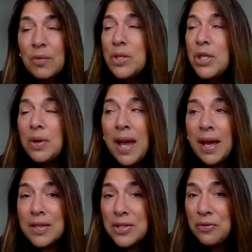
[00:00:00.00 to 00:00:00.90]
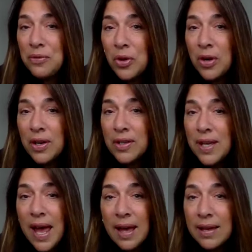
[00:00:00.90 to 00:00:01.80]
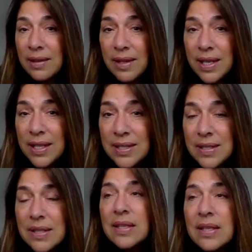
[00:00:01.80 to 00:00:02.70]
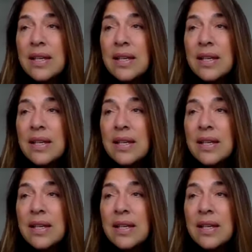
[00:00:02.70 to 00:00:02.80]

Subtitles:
We don't ask for accolades,